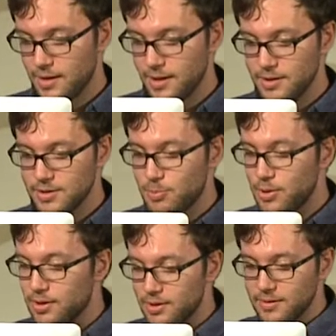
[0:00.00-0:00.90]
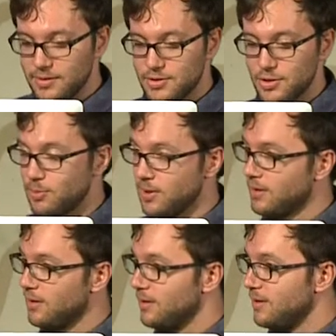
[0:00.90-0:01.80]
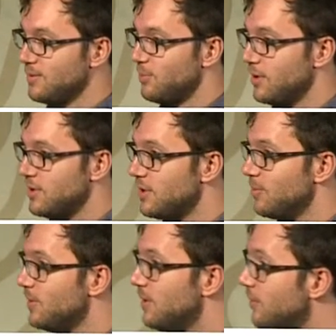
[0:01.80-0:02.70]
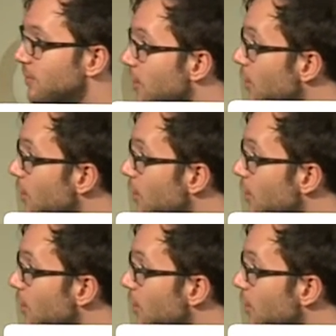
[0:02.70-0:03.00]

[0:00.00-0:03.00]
and each bird is chirping, and each bird chirps a different